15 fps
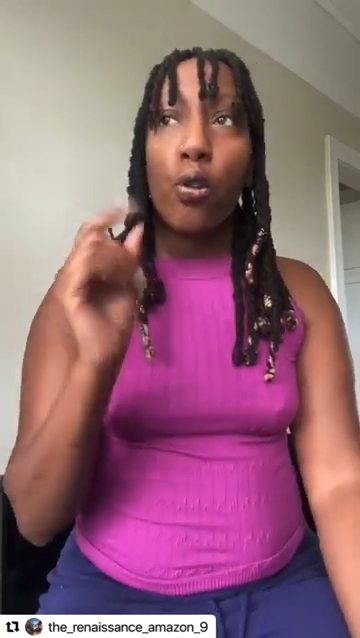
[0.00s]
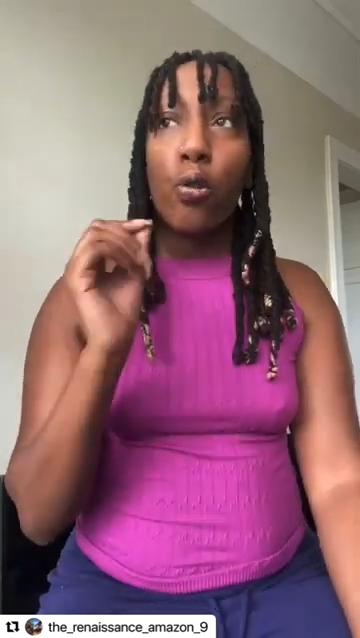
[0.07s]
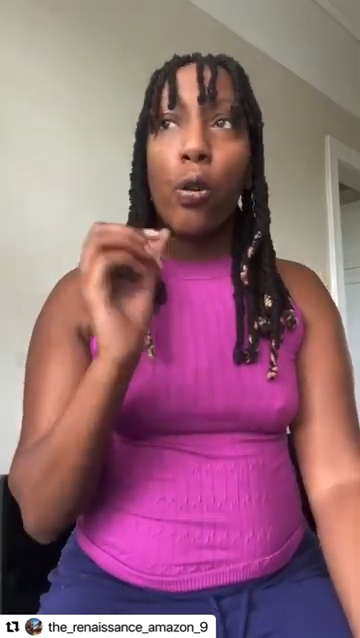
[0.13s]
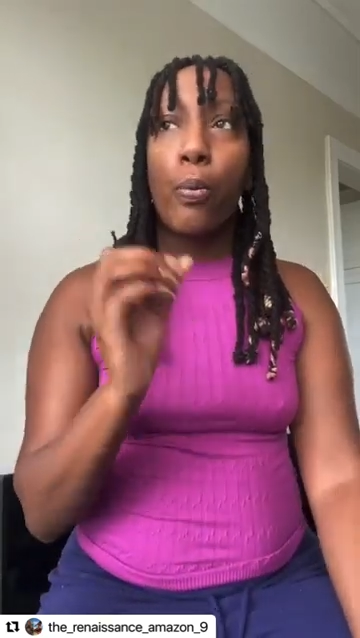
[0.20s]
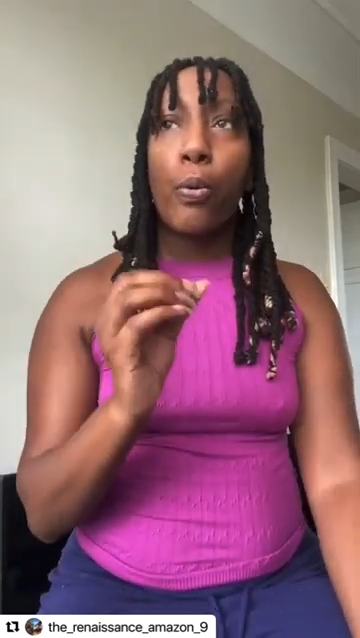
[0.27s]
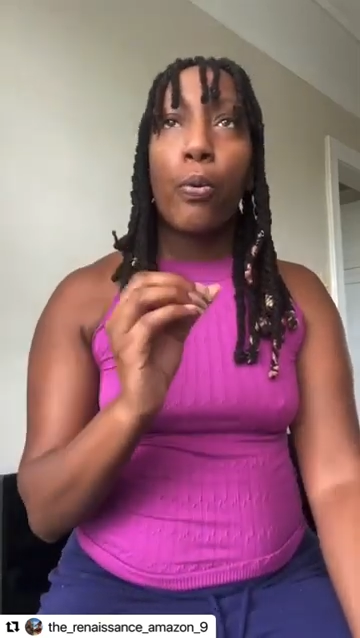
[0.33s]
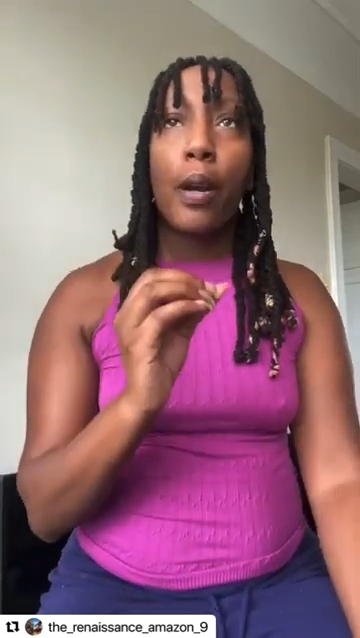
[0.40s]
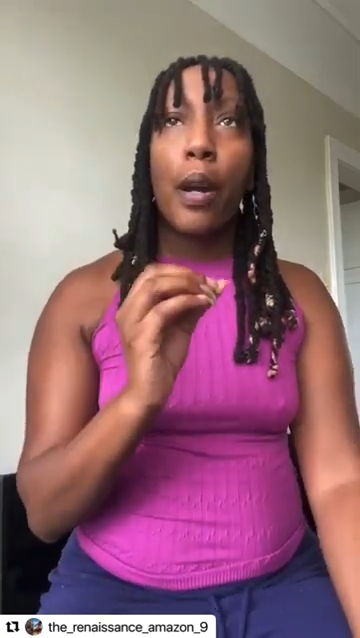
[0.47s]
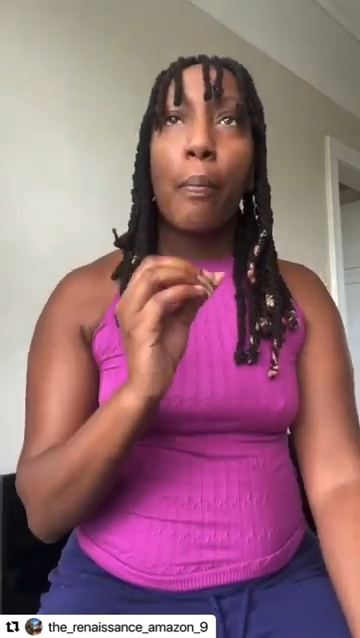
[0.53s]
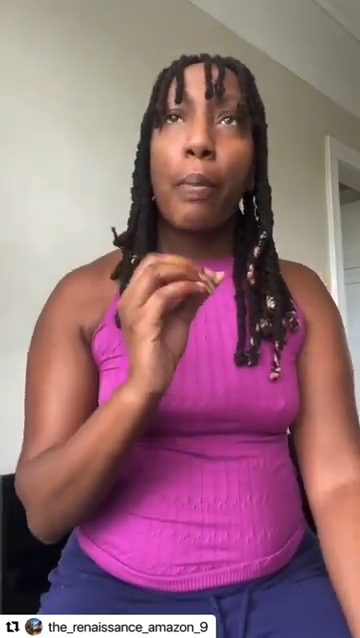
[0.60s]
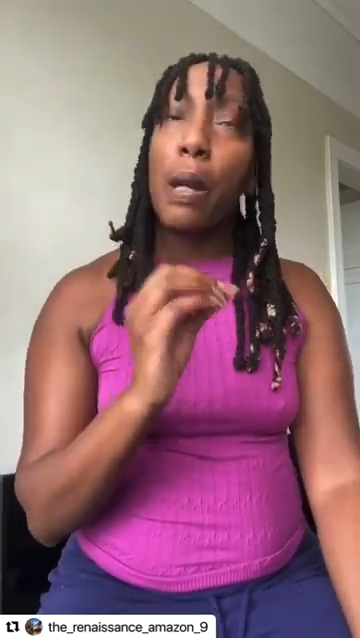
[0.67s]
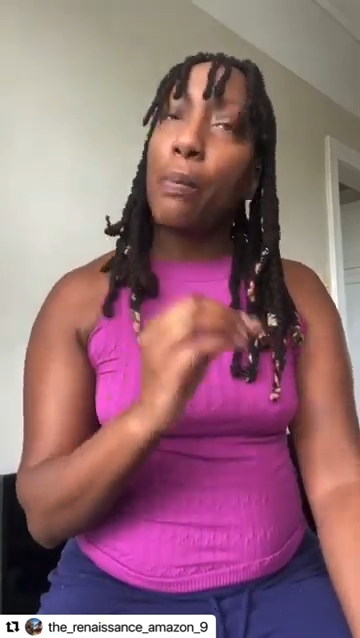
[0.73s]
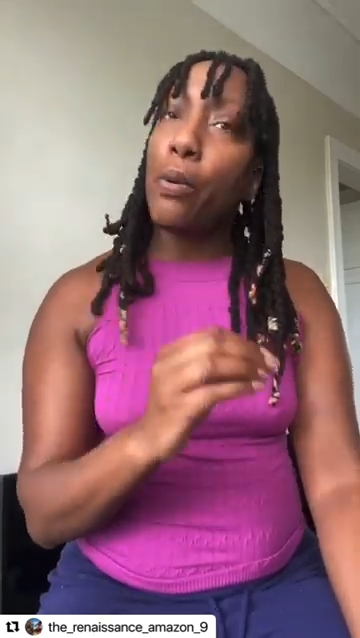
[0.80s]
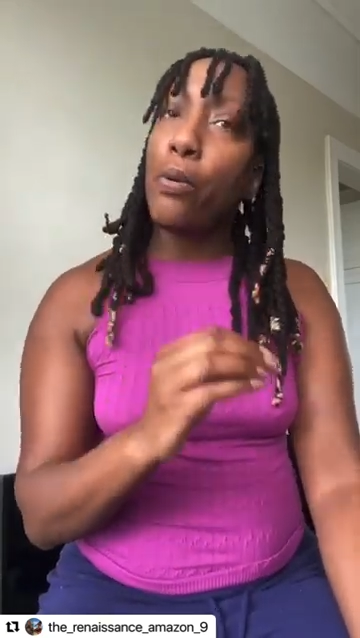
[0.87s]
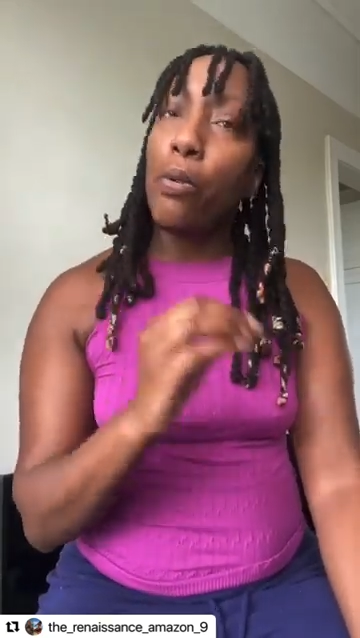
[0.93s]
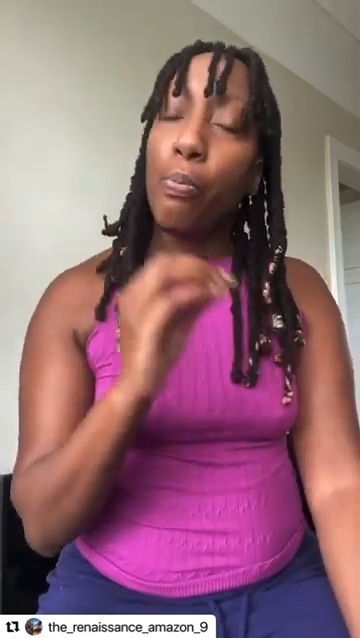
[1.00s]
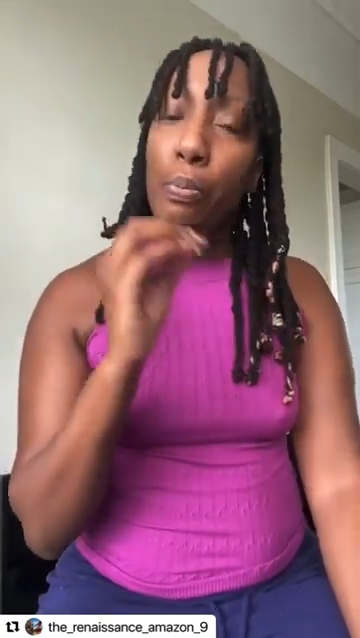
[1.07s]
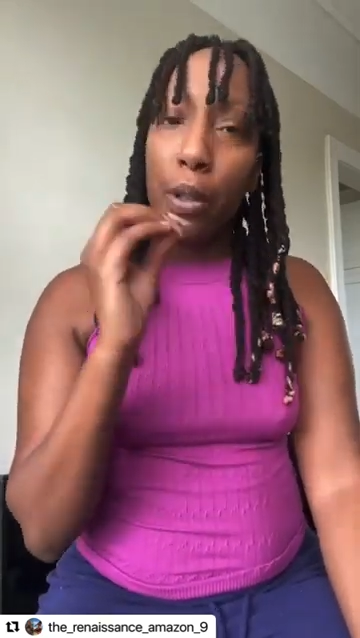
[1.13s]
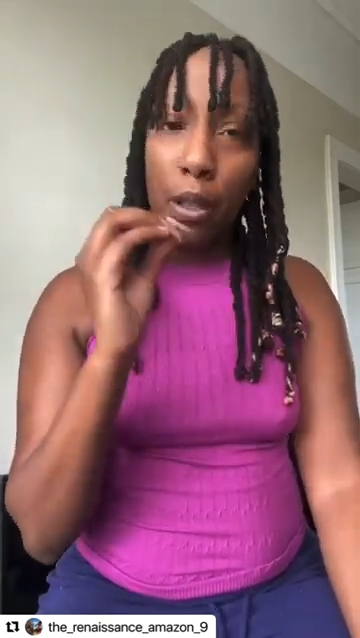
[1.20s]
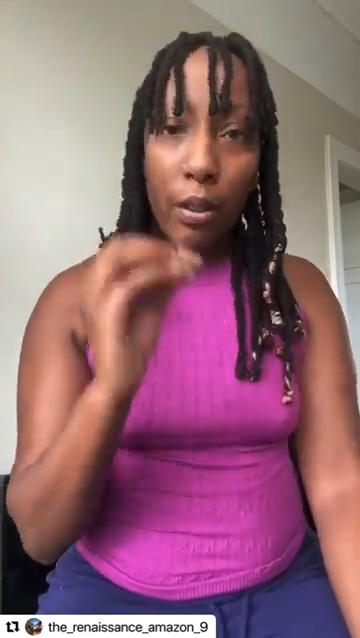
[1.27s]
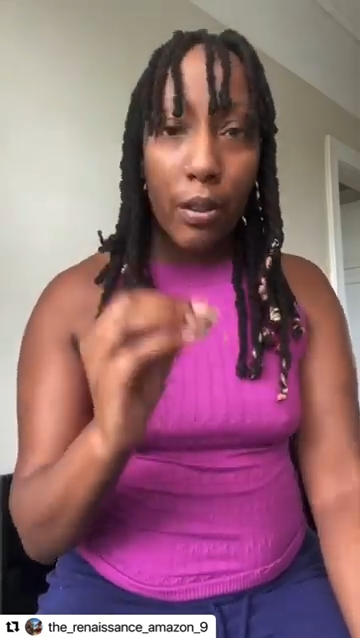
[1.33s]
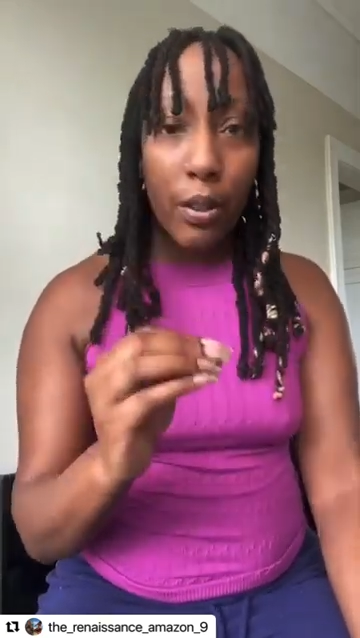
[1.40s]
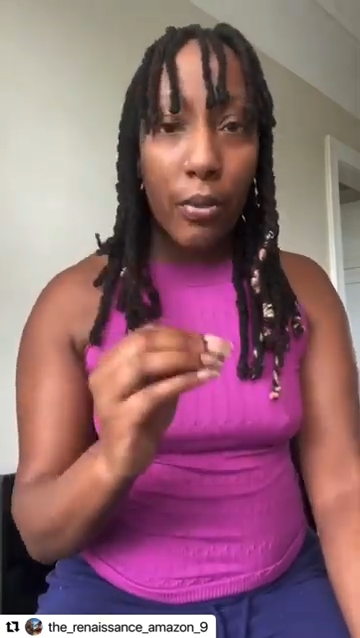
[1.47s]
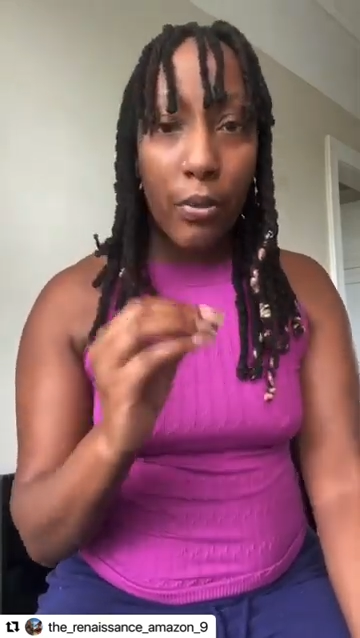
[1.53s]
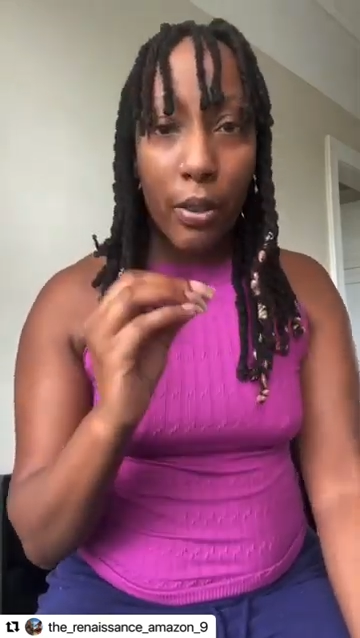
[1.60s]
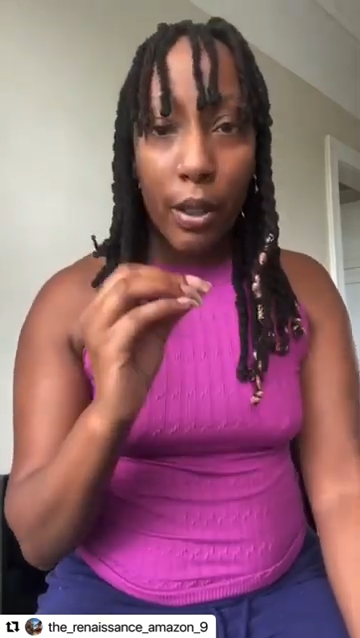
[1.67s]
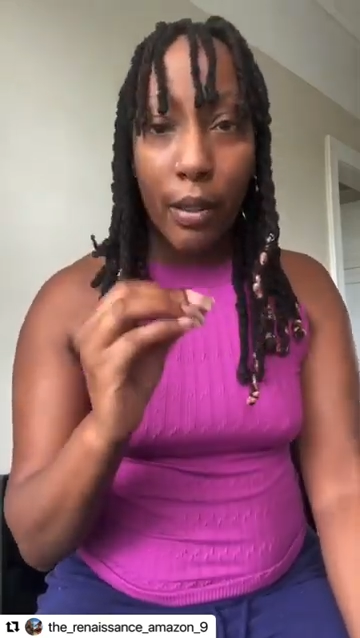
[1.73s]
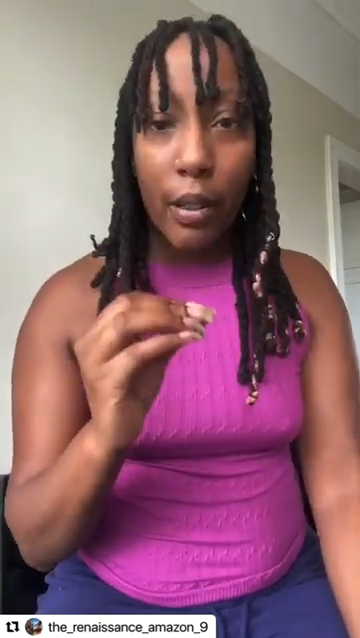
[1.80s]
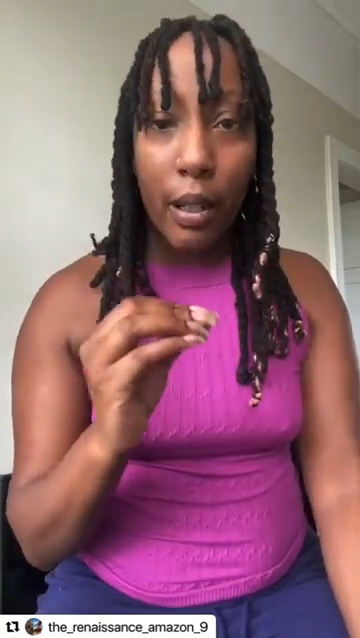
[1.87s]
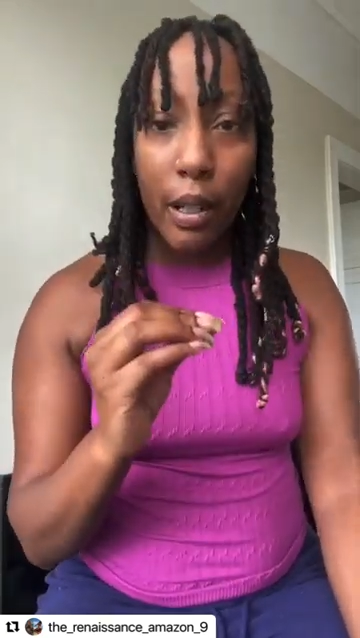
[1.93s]
grew up around people who be on the
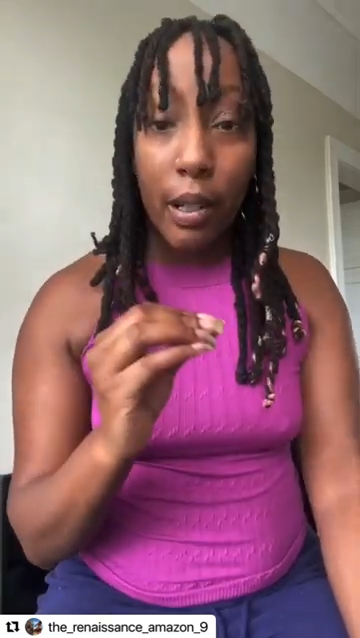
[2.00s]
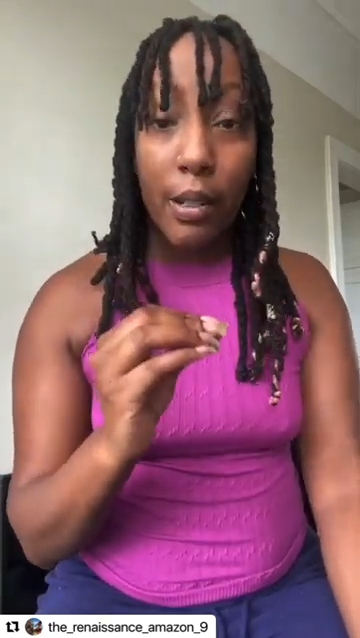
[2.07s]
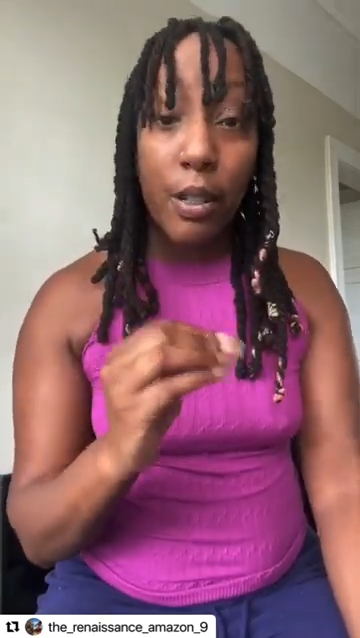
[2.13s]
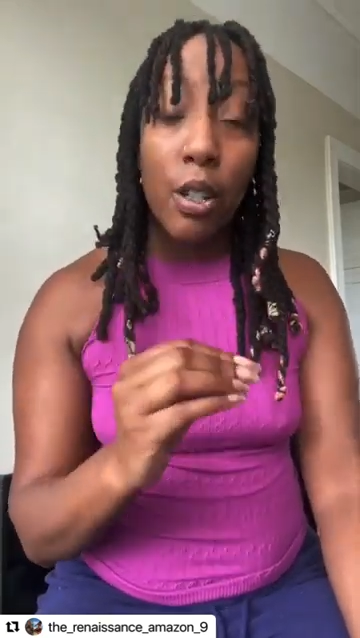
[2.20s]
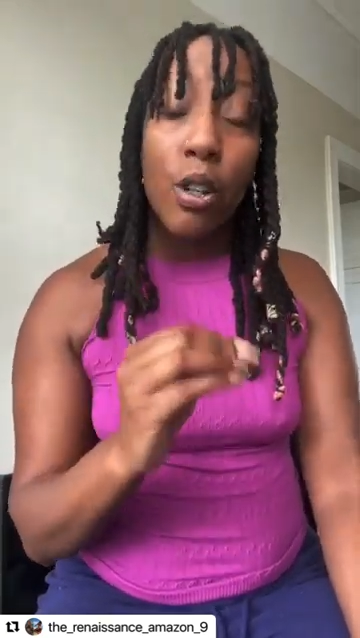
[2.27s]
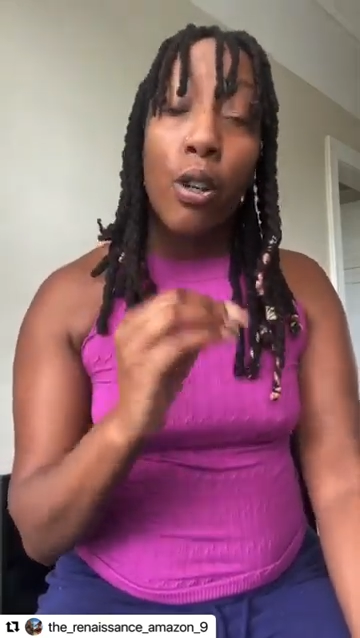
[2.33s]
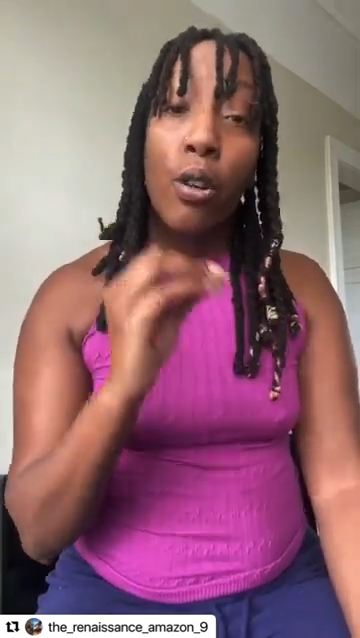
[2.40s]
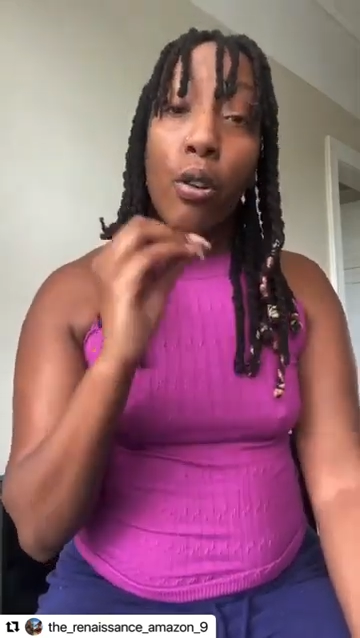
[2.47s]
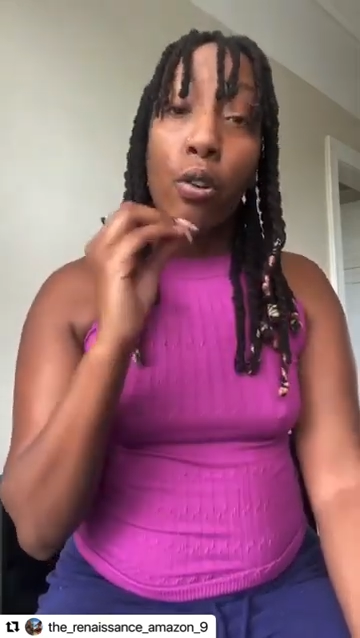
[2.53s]
front lines,